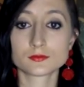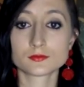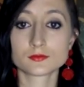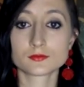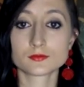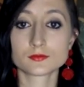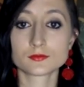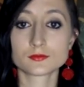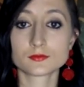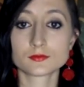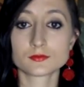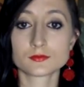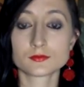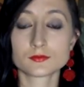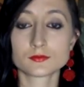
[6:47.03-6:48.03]

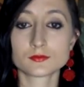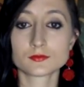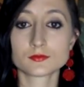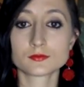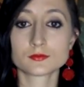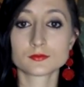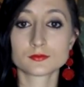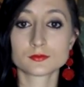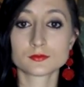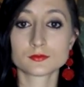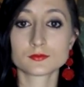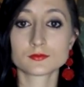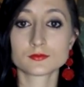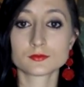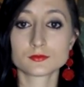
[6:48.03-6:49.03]

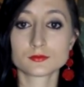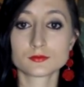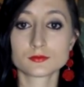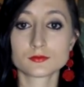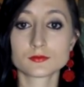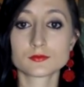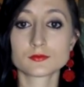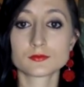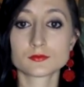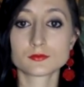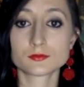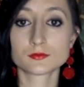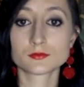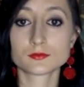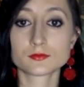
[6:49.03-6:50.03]

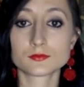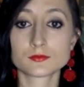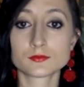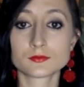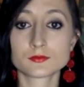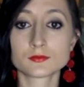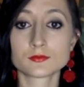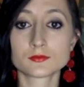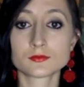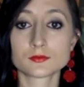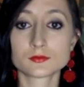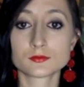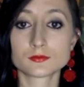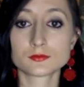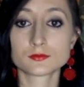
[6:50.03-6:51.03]

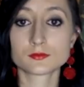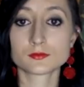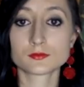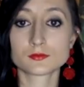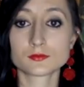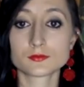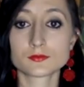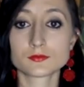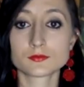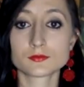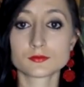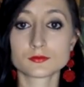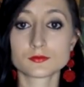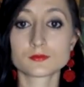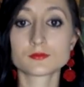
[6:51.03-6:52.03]

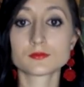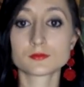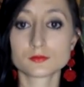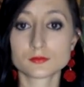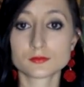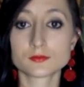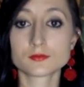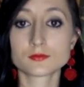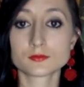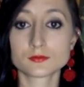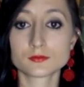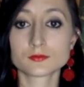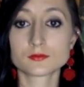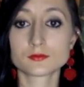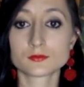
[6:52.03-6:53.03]

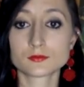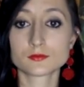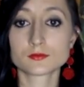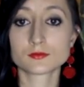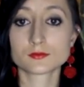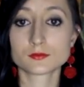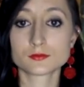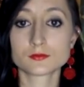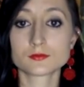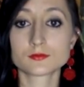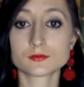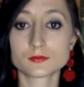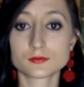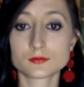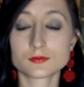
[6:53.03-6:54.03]
The person shown says nothing.